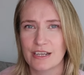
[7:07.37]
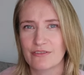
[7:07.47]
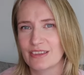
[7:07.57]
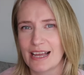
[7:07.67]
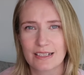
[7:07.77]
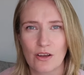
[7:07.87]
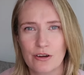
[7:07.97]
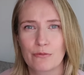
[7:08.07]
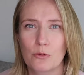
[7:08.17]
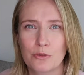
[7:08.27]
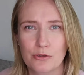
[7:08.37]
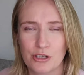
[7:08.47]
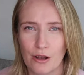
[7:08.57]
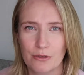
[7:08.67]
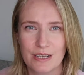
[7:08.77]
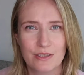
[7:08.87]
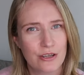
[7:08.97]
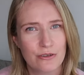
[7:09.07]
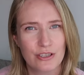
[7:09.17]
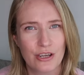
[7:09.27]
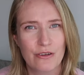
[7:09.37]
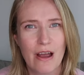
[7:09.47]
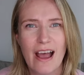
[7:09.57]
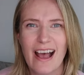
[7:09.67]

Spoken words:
if that's kind of all your child is used to,